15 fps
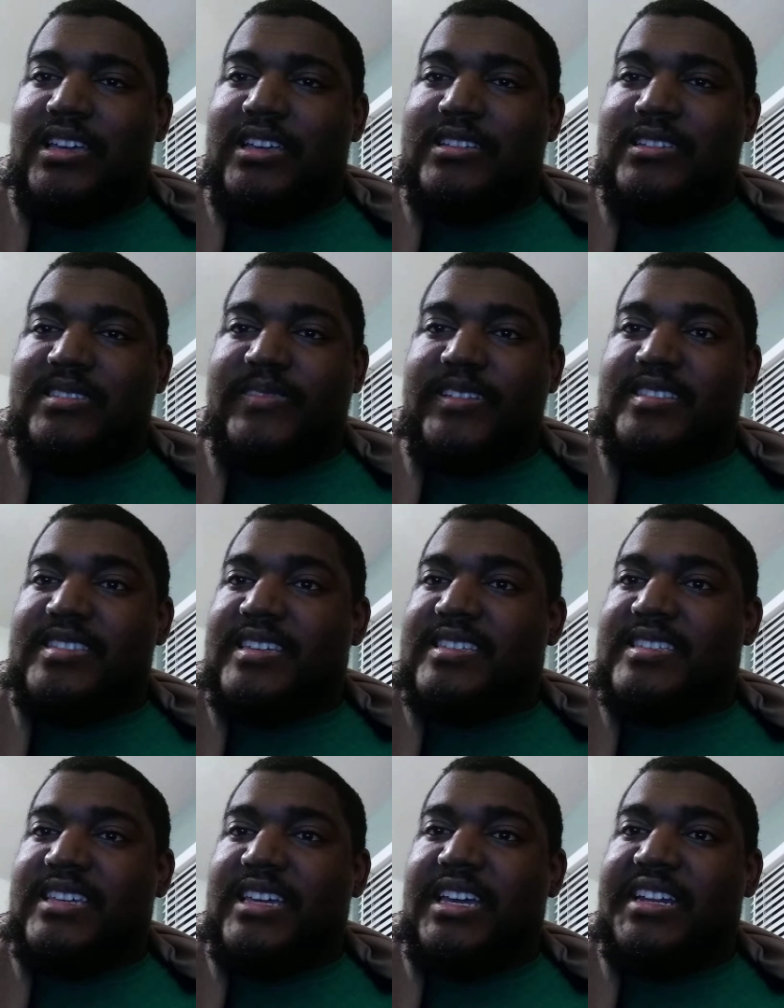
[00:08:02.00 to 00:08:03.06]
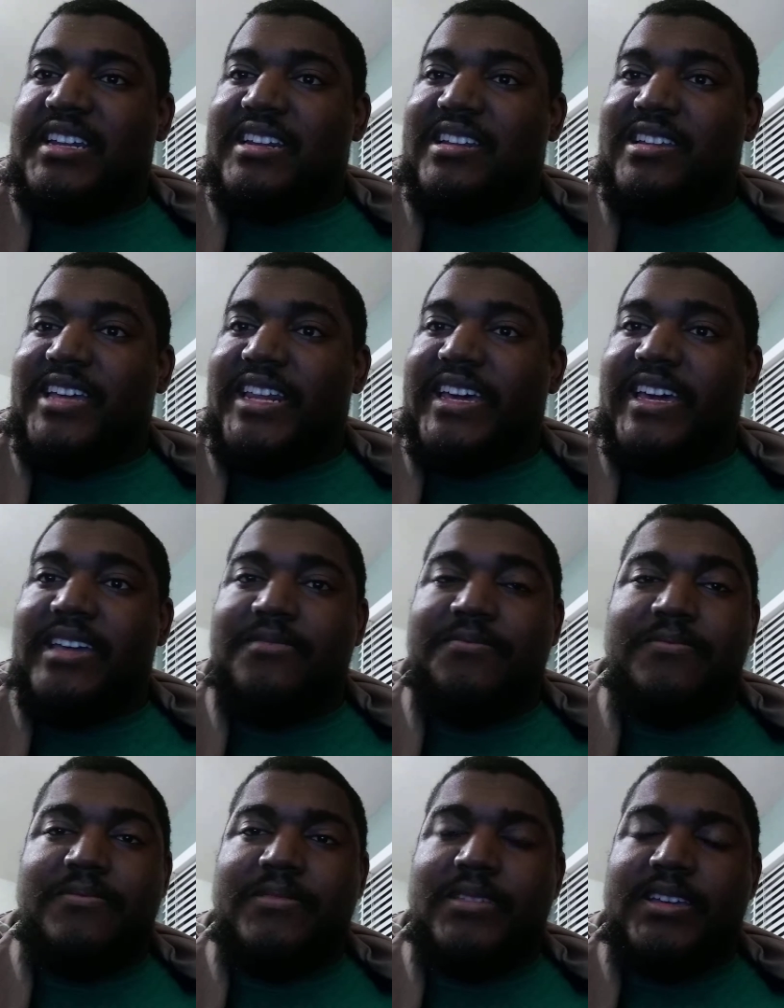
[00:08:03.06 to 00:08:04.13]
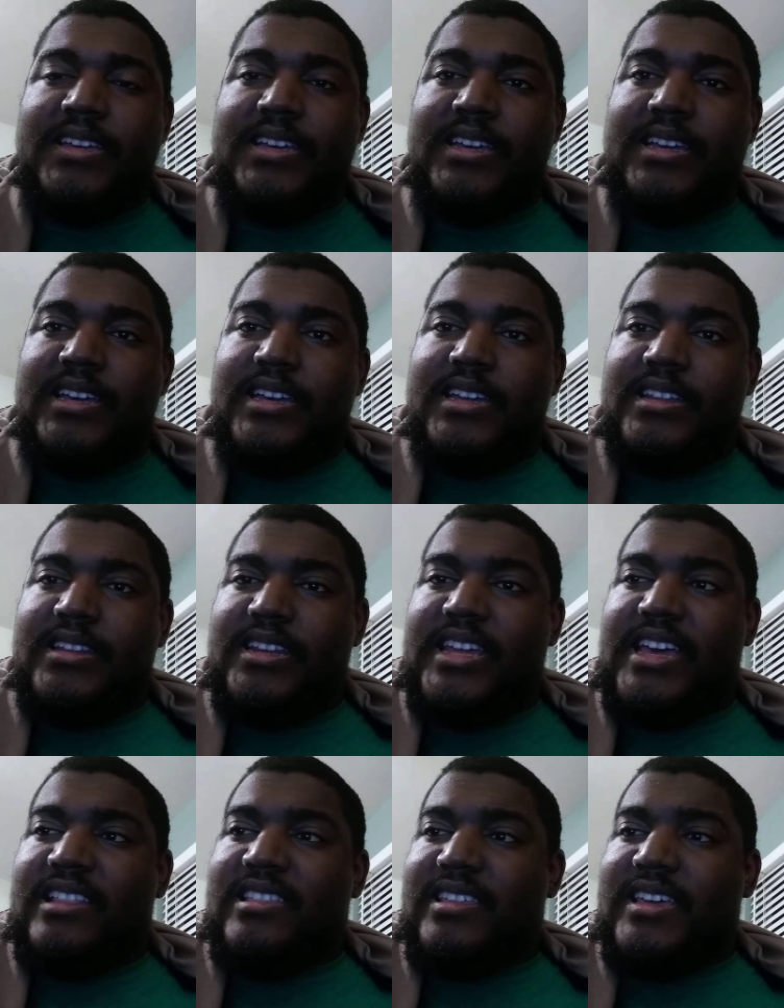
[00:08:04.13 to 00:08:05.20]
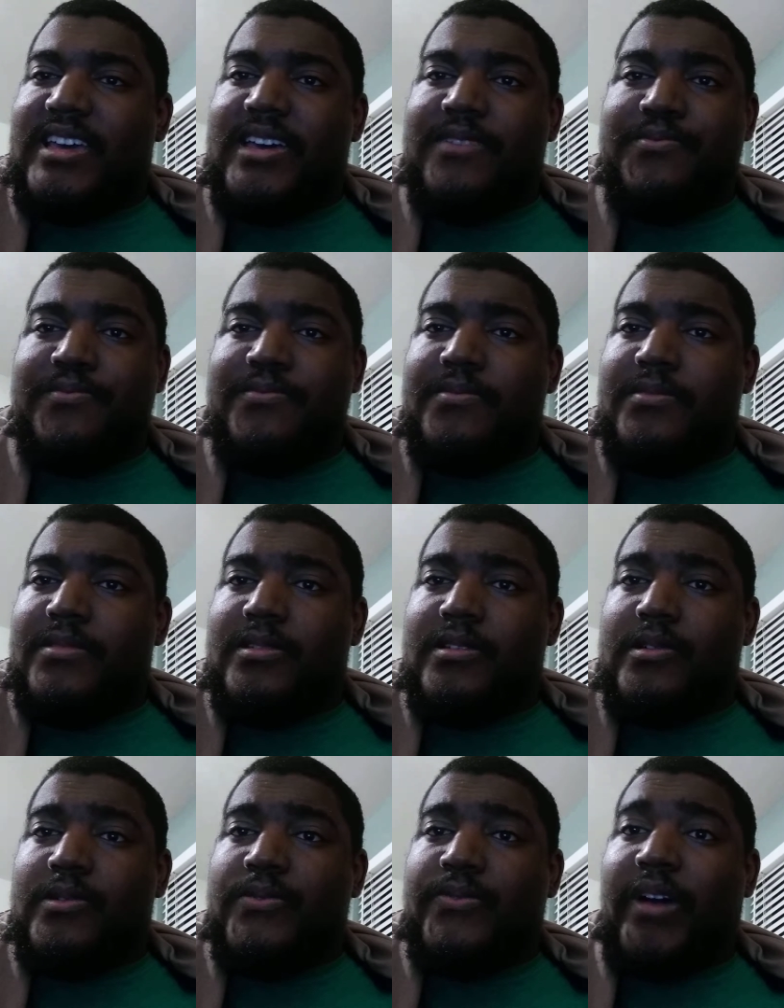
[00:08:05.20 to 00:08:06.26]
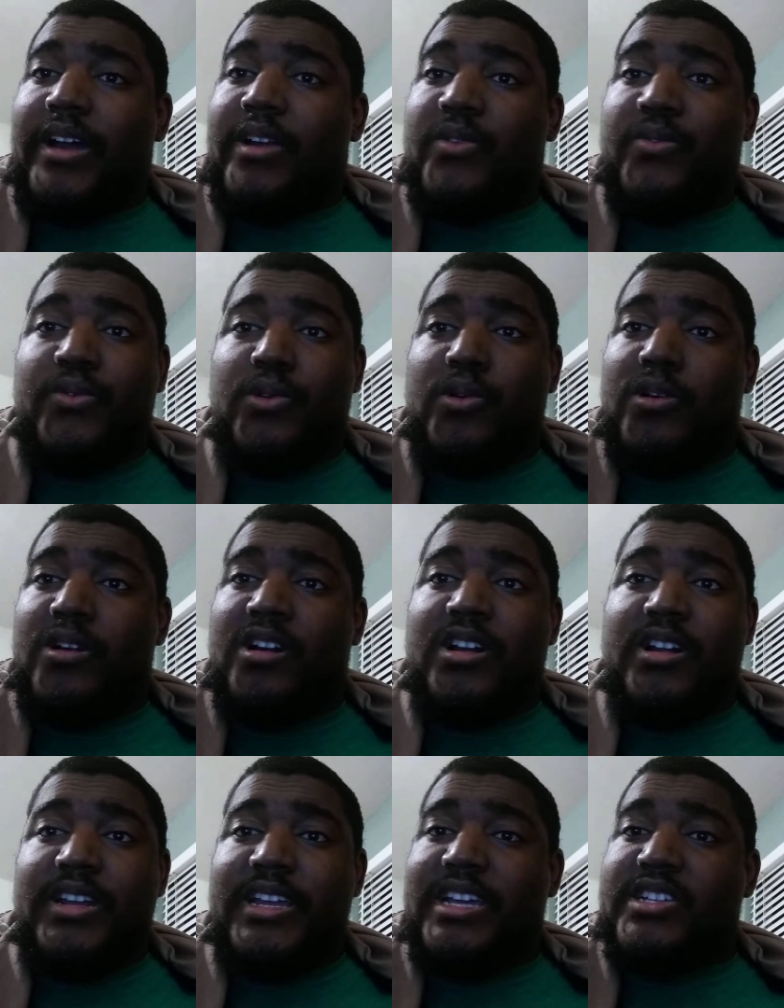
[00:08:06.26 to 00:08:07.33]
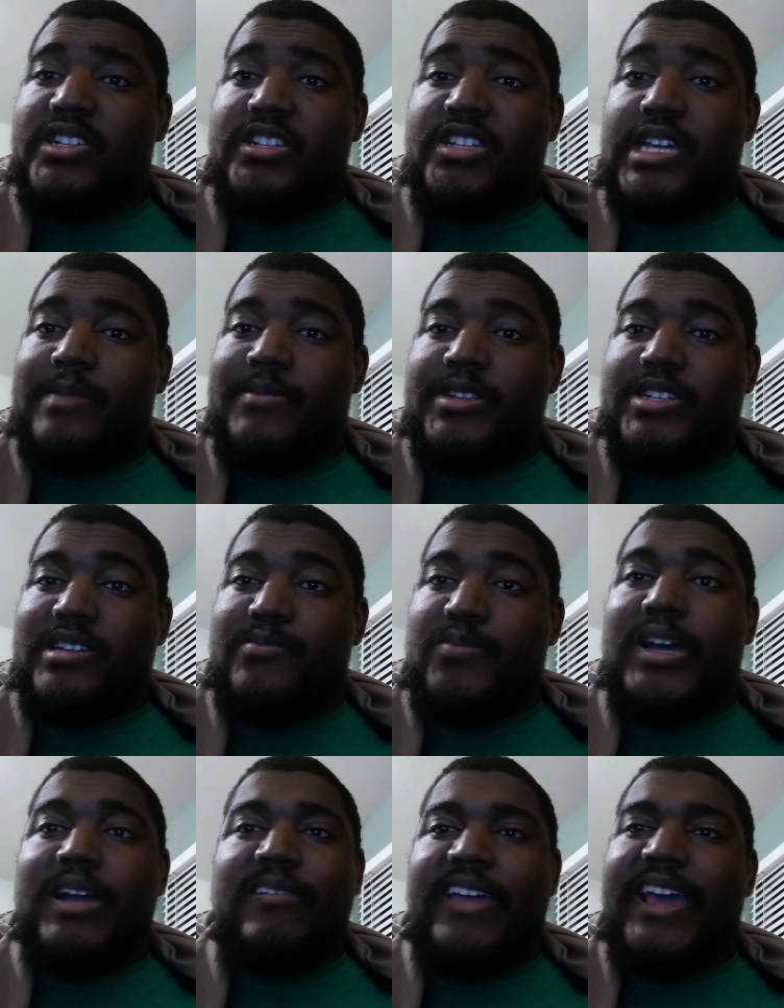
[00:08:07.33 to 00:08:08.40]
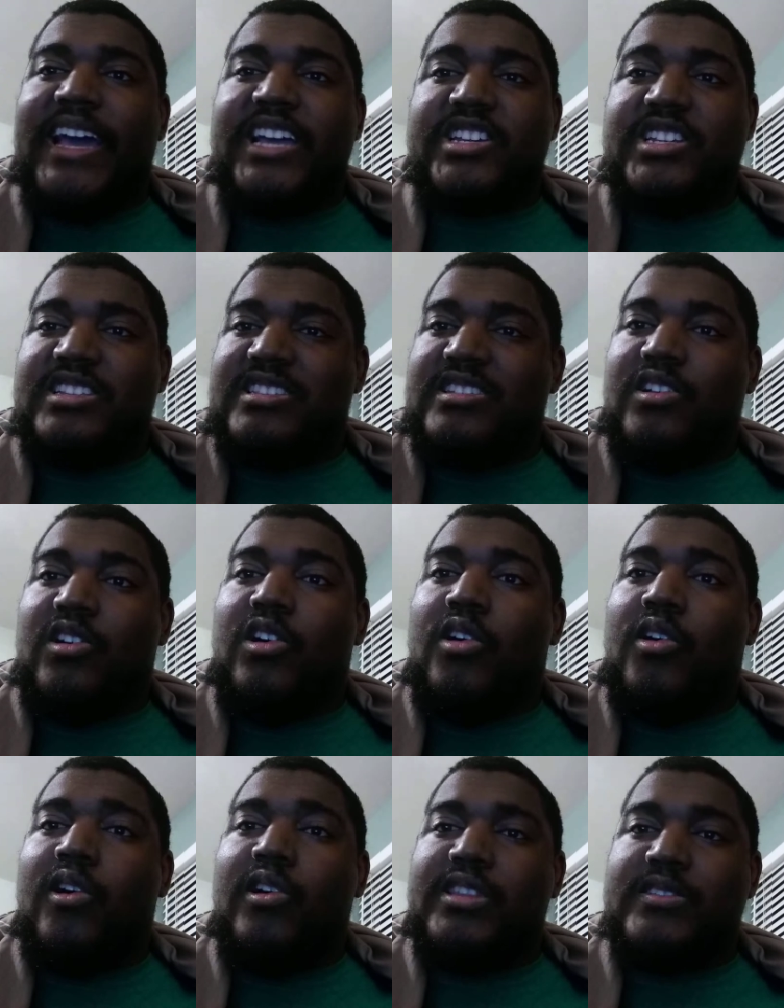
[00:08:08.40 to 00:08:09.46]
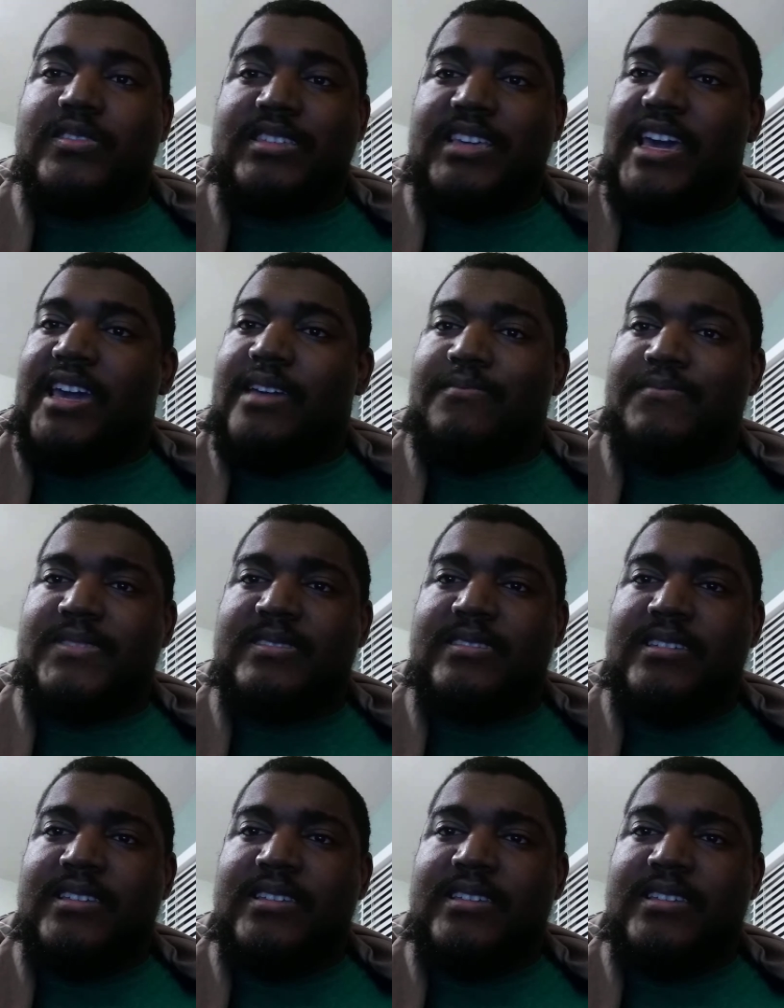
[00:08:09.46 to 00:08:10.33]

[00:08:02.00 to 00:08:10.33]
Sweet 16 and Elite 8. And after that, you know, Final Four, National Championship, my reactions to all those games